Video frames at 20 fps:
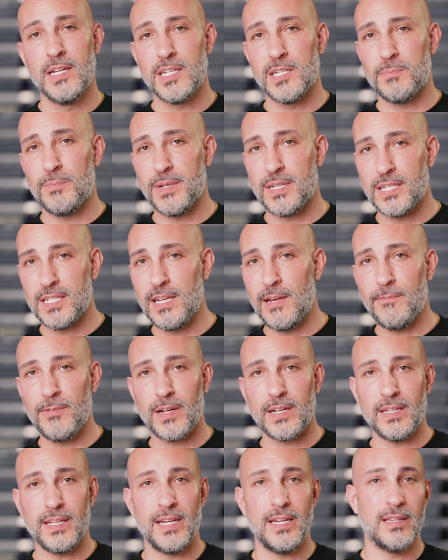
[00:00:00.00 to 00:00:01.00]

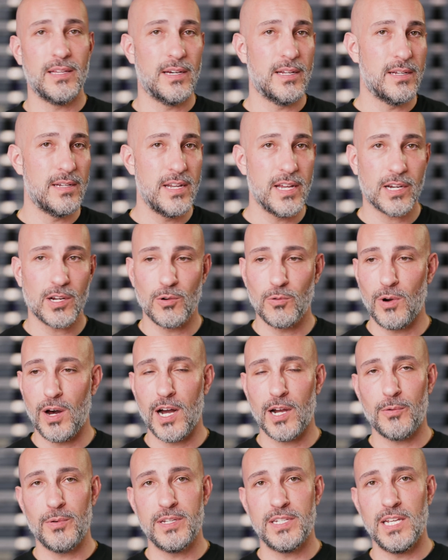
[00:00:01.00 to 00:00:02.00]
Specifically the
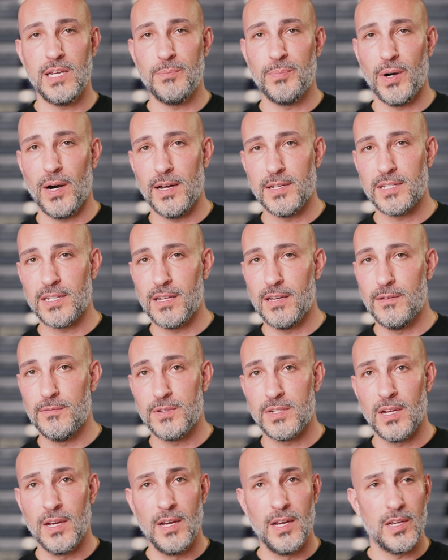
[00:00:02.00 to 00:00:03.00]
Nicaraguan T
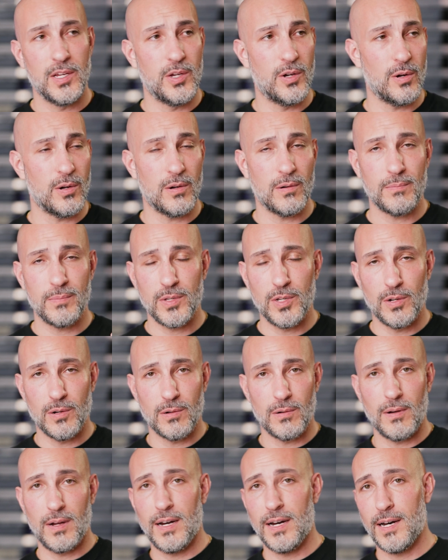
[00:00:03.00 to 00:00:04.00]
positives, your
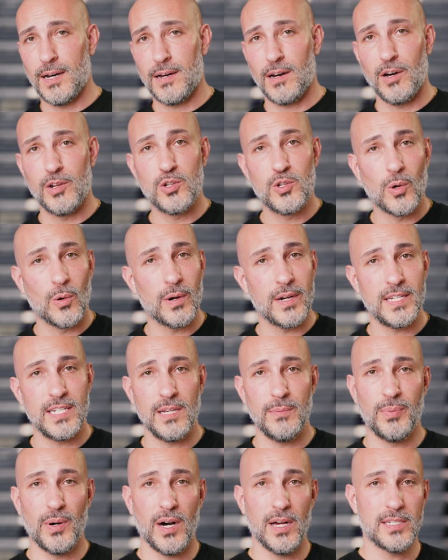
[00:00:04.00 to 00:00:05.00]
Honduran T
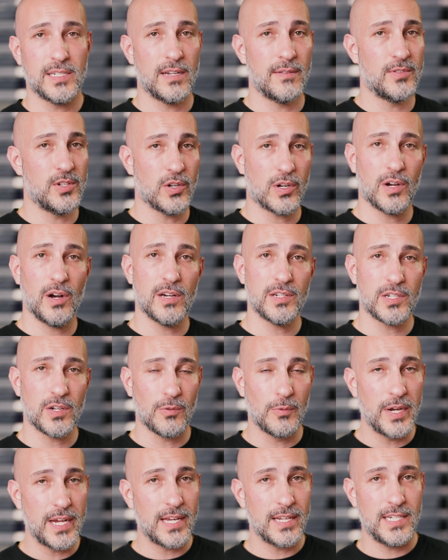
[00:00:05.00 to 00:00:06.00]
positives, your Costa
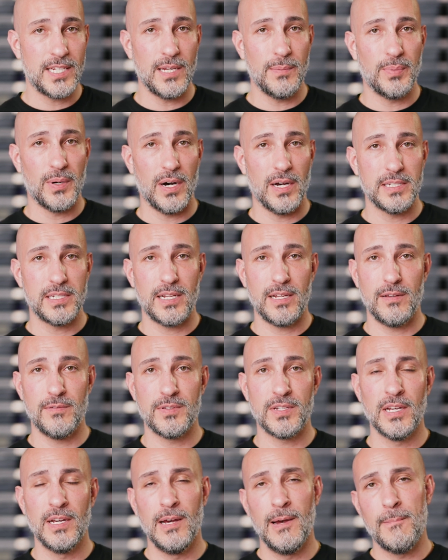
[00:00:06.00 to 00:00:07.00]
Rican T
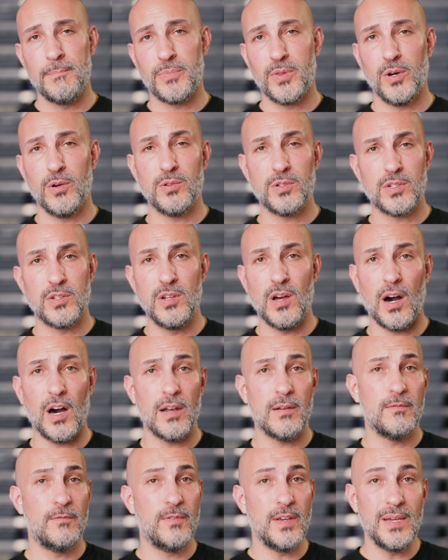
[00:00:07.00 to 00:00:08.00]
positives, those
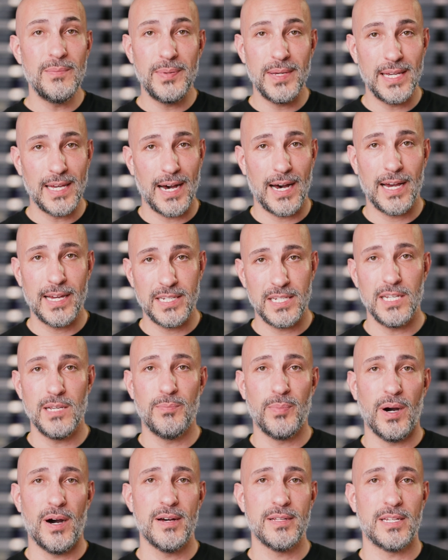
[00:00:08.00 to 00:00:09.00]
non-VPI T
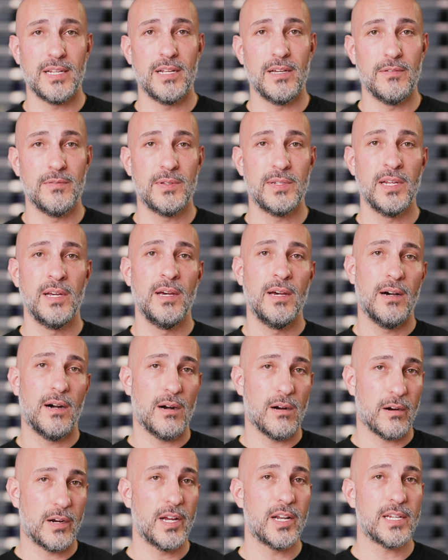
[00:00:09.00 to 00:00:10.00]
positives
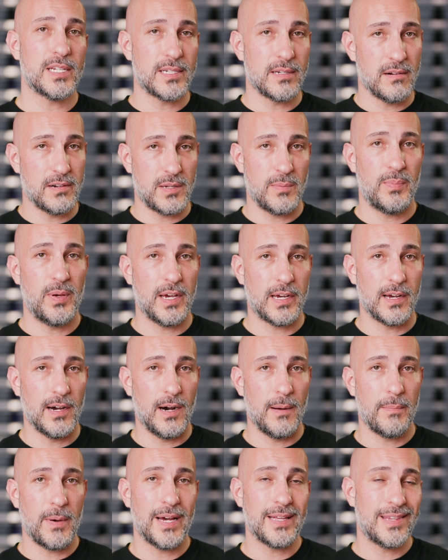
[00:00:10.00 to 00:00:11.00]
are going to start to pick
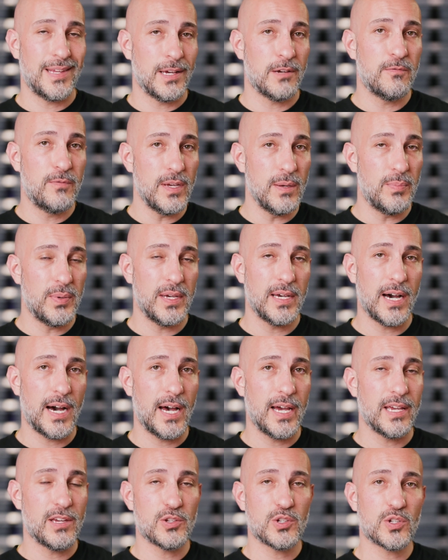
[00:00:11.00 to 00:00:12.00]
up. I think
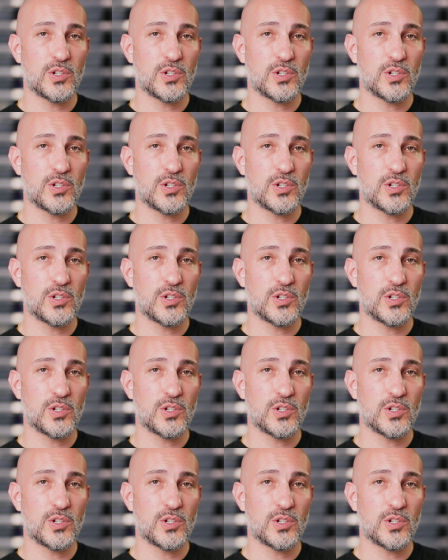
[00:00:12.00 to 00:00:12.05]
VPI is